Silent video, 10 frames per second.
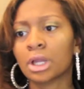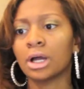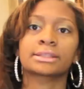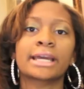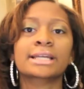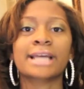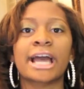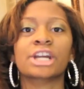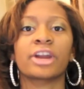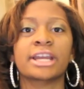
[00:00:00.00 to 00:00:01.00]
Uh, things
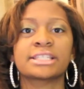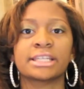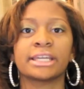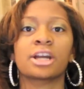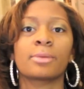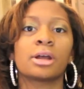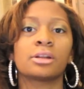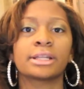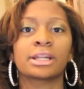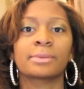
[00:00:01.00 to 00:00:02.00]
got crazy.
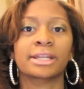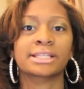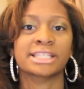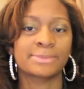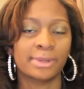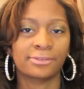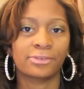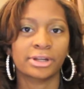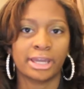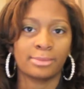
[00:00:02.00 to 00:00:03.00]
Carmelo ended up getting suspended
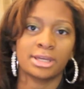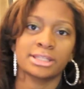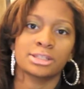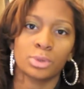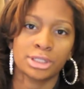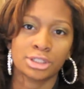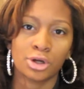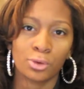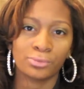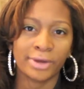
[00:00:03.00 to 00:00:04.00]
for a game because he wanted to
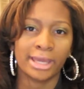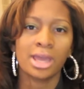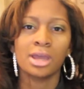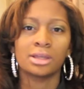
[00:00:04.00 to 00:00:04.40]
go fight